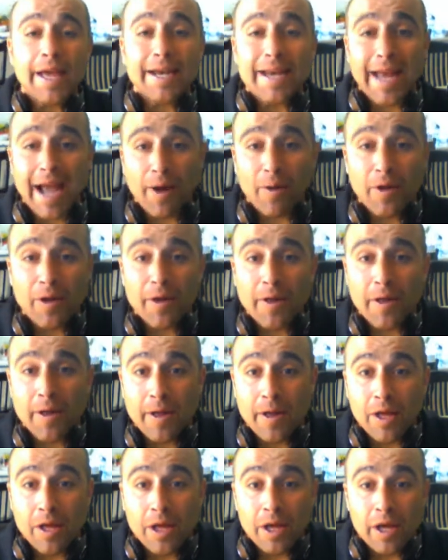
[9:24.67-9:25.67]
Now,
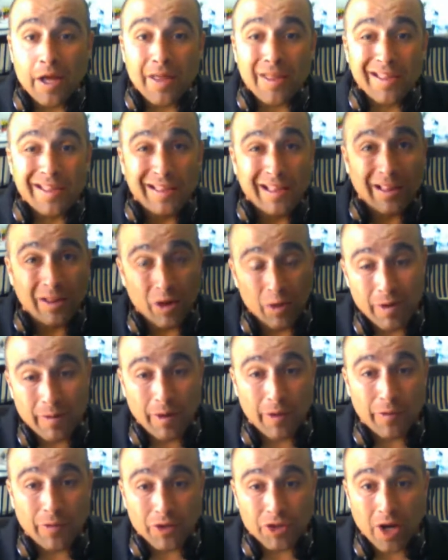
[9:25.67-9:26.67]
a little bit
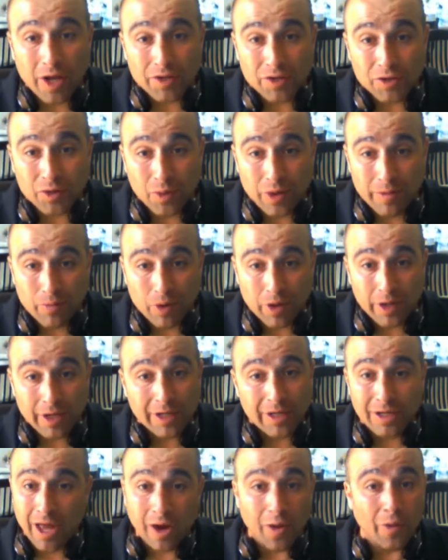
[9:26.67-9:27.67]
about the John Story
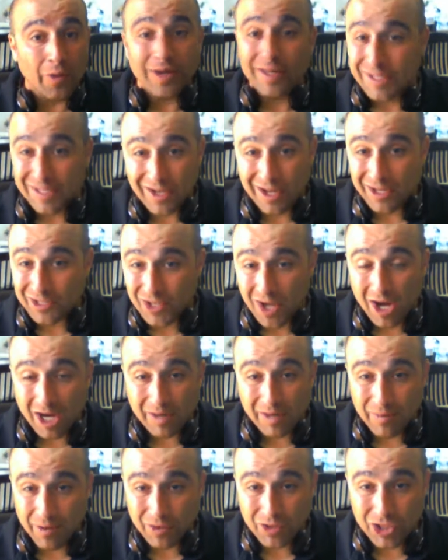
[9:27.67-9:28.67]
book. Not only does it not talk
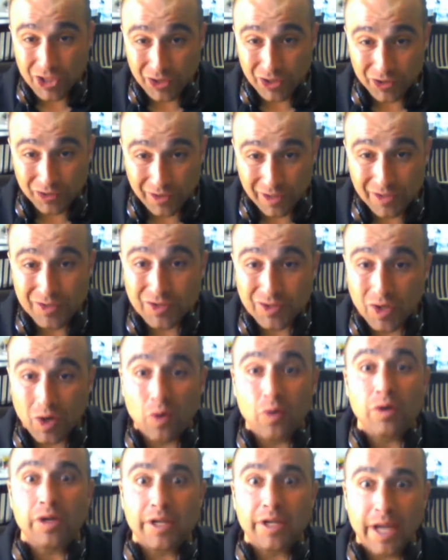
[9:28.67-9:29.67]
about children,
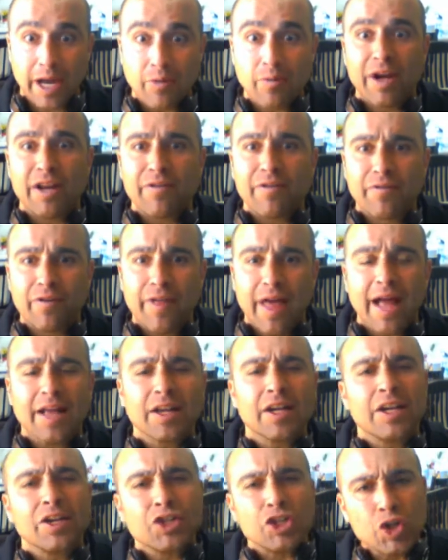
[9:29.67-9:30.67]
so get ready for
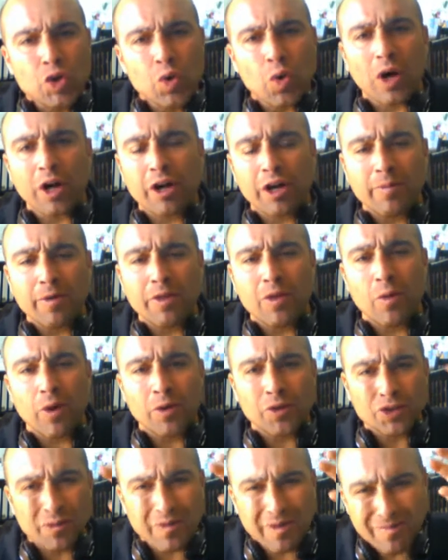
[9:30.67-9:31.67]
that, because you are going to be the one
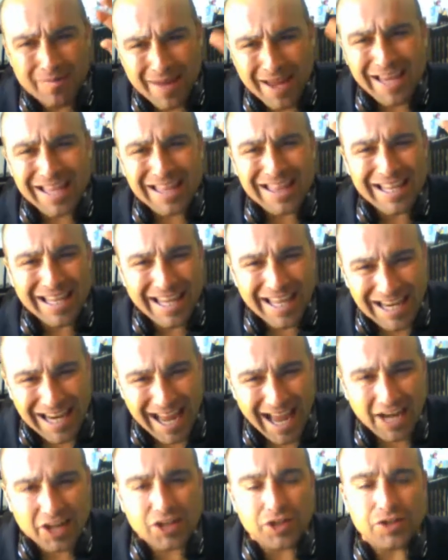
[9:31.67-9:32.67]
who's going to be making the
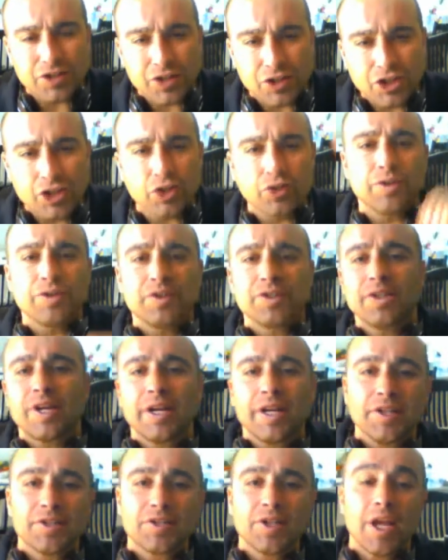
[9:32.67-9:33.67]
connections to children's
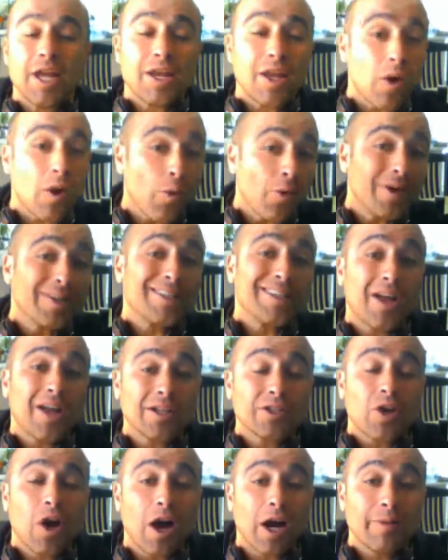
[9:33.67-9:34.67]
studies. Not only does it
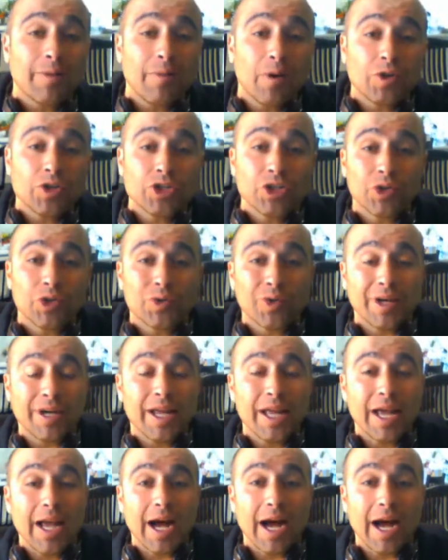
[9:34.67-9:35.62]
not talk about children,